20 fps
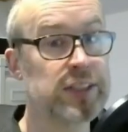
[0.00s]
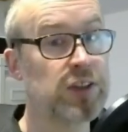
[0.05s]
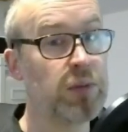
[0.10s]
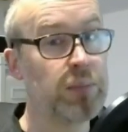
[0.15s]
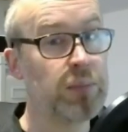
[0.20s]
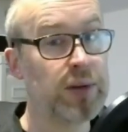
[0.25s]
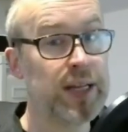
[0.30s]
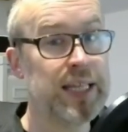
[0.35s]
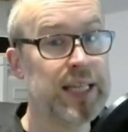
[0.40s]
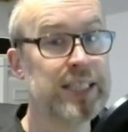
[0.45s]

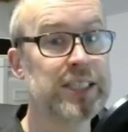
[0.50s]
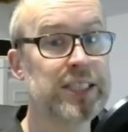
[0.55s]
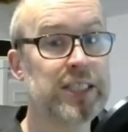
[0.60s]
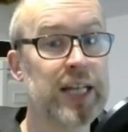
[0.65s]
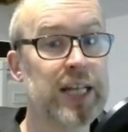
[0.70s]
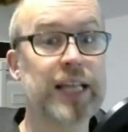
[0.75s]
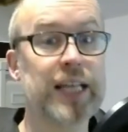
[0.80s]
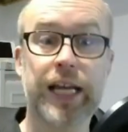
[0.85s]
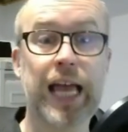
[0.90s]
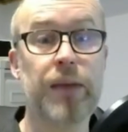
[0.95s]
so please
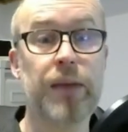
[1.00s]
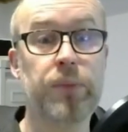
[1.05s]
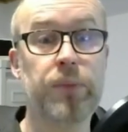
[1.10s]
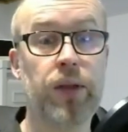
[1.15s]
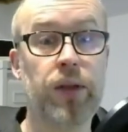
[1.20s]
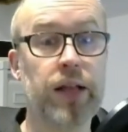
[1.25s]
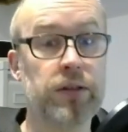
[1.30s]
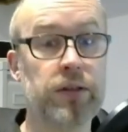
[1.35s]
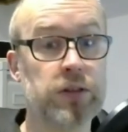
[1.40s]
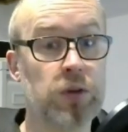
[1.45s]
check
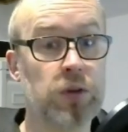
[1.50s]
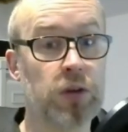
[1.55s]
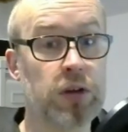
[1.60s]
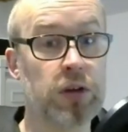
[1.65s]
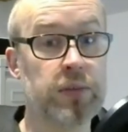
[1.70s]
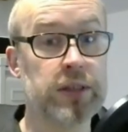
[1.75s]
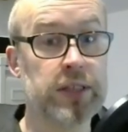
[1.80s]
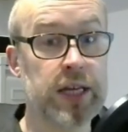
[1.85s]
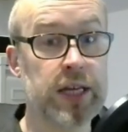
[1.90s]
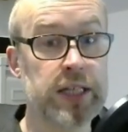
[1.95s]
Apple Help
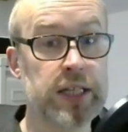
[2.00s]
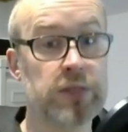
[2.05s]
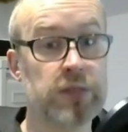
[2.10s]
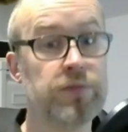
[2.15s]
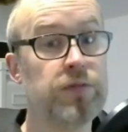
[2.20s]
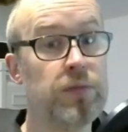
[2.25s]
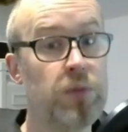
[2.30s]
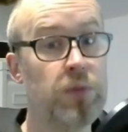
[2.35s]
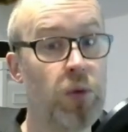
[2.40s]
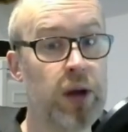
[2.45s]

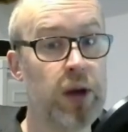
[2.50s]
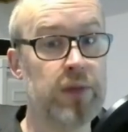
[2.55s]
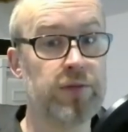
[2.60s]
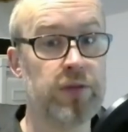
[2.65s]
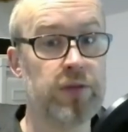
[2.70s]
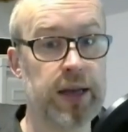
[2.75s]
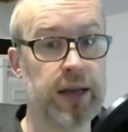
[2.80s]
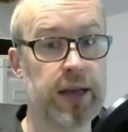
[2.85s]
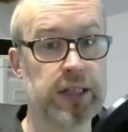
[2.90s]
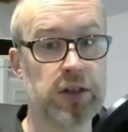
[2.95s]
documentation for more
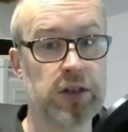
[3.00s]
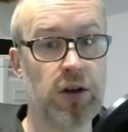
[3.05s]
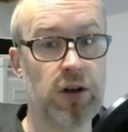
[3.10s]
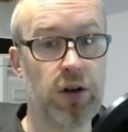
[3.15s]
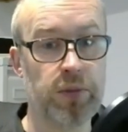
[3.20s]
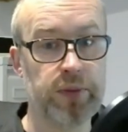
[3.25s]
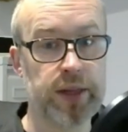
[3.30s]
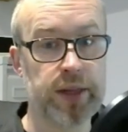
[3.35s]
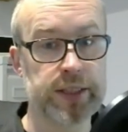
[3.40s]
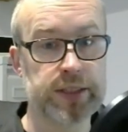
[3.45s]
information
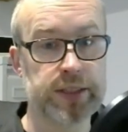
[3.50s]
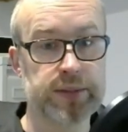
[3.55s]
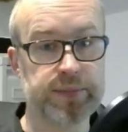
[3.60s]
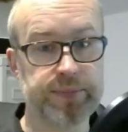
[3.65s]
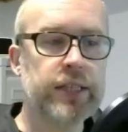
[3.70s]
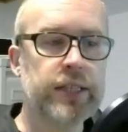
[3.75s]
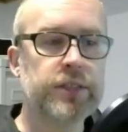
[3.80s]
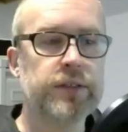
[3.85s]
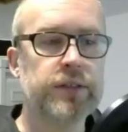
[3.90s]
on this.